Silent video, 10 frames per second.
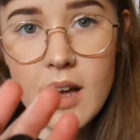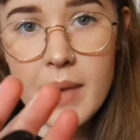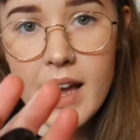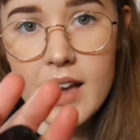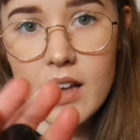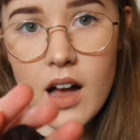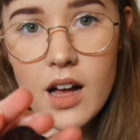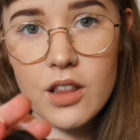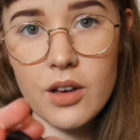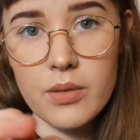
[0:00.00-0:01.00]
up a
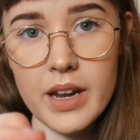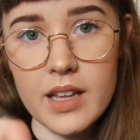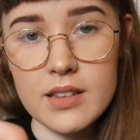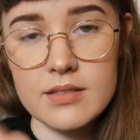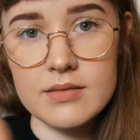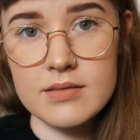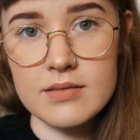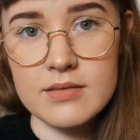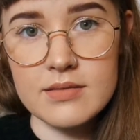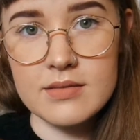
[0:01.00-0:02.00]
Kylo Ren
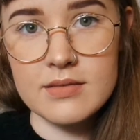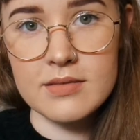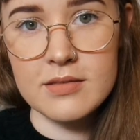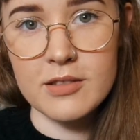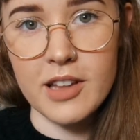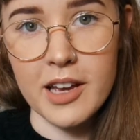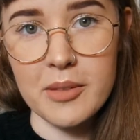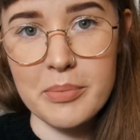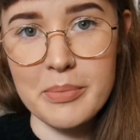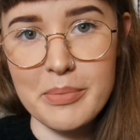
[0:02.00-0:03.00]
like
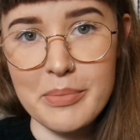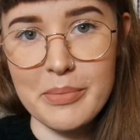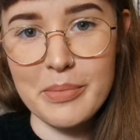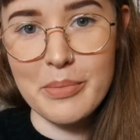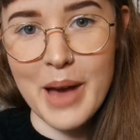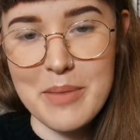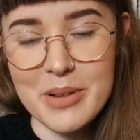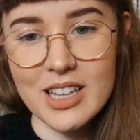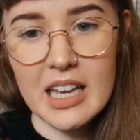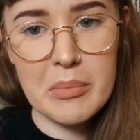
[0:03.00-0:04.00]

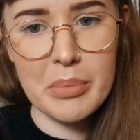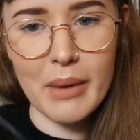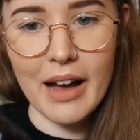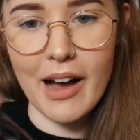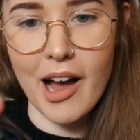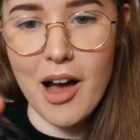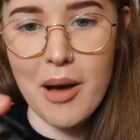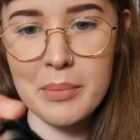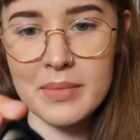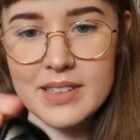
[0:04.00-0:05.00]
paper clip.
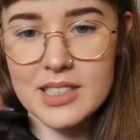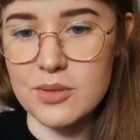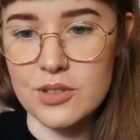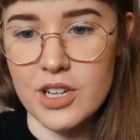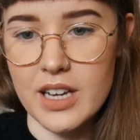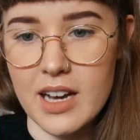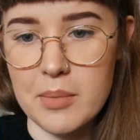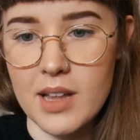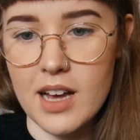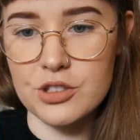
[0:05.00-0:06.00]
This was only a
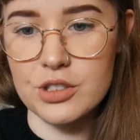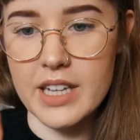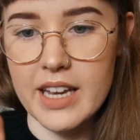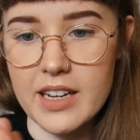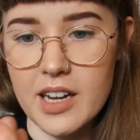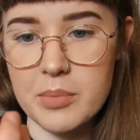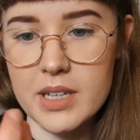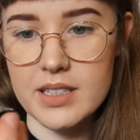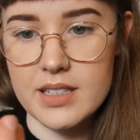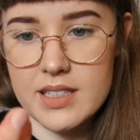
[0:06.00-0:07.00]
couple of hundred yen, and I
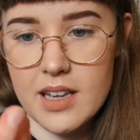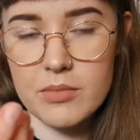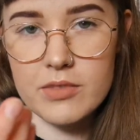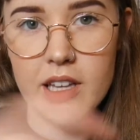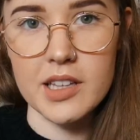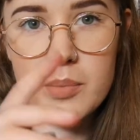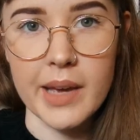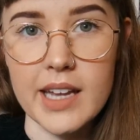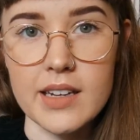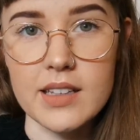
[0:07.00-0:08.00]
picked this up with like the
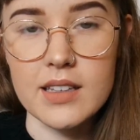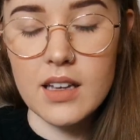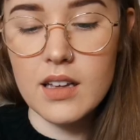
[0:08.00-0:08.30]
pen and